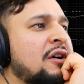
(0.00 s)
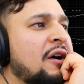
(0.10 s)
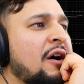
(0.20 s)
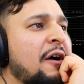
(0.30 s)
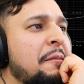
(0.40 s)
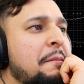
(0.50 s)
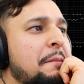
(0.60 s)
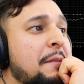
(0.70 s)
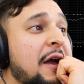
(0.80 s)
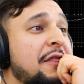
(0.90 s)

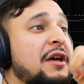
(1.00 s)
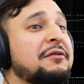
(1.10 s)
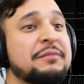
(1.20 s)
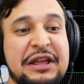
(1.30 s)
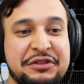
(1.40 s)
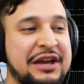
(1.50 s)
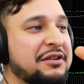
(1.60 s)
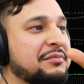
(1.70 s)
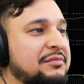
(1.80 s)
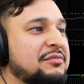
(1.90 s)
And then at the
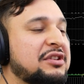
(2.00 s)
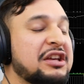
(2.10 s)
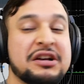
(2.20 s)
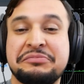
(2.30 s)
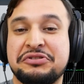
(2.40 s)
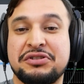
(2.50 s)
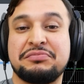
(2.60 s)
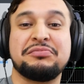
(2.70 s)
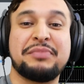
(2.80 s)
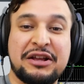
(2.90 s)
end, he
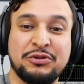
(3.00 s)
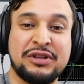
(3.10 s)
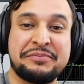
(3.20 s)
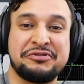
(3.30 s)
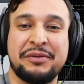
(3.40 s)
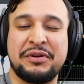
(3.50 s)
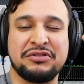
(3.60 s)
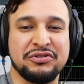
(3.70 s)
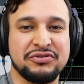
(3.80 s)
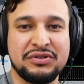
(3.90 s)
comes back to dubstep
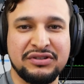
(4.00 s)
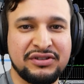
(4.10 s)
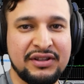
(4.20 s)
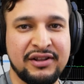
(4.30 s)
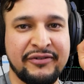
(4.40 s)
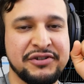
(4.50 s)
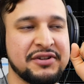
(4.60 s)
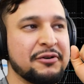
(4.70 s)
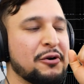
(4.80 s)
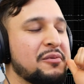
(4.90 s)
and just delivers
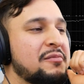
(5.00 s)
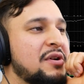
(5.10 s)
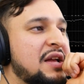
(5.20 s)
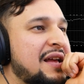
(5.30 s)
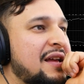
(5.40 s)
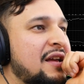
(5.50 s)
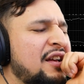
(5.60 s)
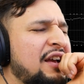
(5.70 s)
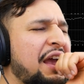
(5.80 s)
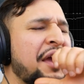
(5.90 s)
it home.
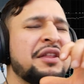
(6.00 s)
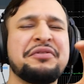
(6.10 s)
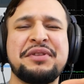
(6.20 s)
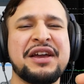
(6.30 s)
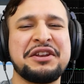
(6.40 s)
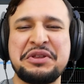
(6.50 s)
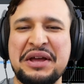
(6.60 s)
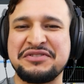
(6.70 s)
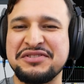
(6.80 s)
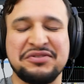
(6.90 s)
And at the end, he
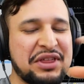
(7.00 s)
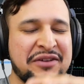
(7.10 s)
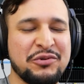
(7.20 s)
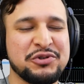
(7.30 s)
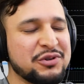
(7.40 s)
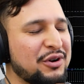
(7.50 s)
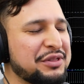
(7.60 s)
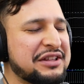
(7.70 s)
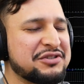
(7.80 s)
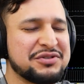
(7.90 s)
has this thankful song
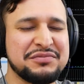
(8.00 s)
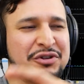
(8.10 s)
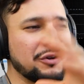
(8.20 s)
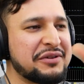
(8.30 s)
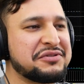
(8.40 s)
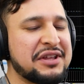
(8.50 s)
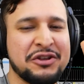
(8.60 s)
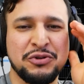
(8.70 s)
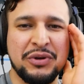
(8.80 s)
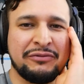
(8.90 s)
that just, you know, gives thank
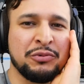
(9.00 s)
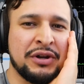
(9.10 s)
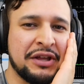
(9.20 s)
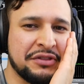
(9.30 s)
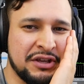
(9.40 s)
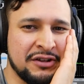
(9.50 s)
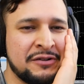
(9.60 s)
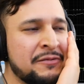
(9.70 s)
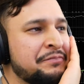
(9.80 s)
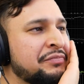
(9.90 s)
you to everyone at the,
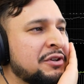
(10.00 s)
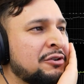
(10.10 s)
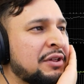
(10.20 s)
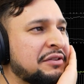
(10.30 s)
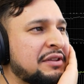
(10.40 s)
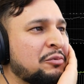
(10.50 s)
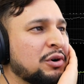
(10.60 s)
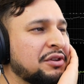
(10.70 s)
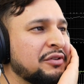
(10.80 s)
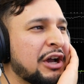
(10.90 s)
you know, that
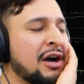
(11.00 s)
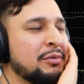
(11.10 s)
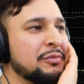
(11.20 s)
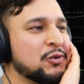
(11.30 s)
worked on the album.